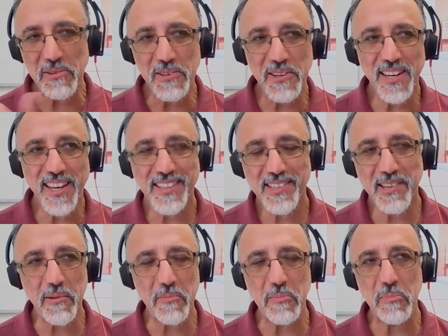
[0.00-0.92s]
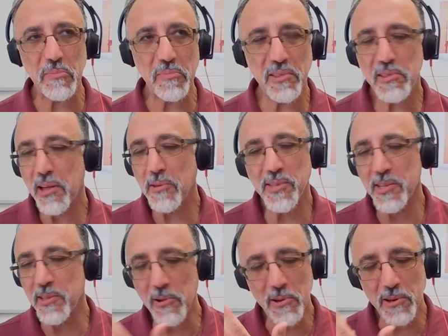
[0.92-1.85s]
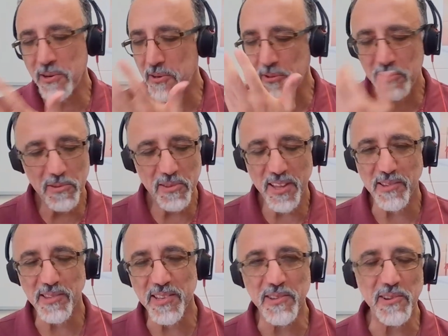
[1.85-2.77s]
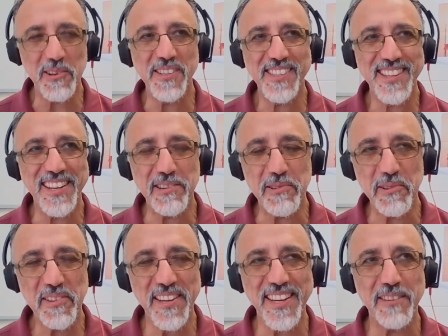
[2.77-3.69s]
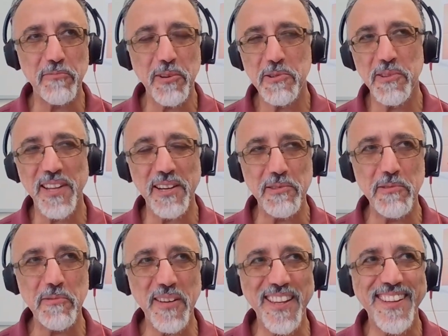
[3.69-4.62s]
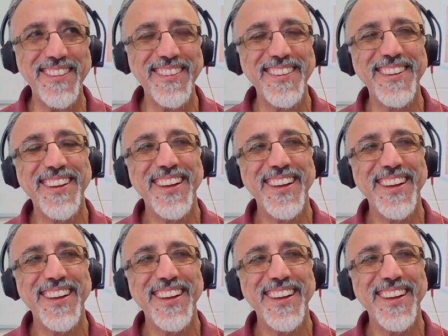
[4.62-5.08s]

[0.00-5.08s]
you get some $1,000 or $2,000, and you're thinking, what should I do with it?